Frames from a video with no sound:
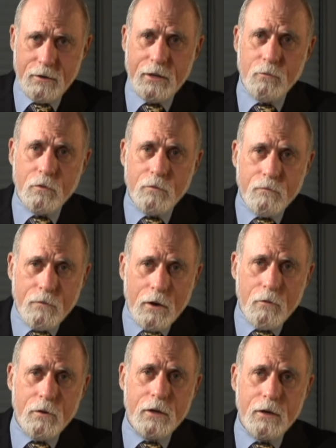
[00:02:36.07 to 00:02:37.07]
He was
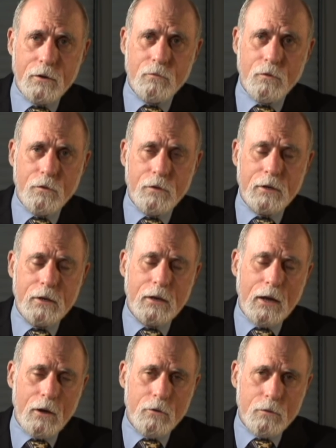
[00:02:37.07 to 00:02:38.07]
very interested in
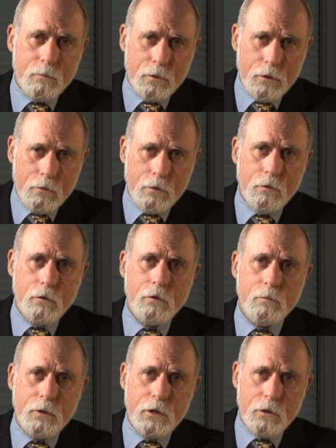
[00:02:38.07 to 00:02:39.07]
how computers
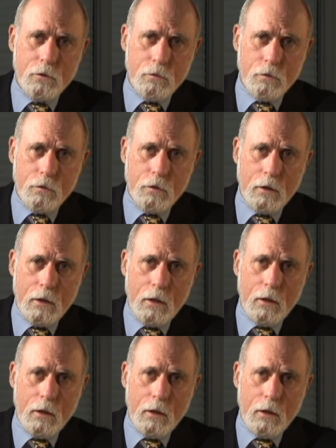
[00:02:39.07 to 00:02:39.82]
could be used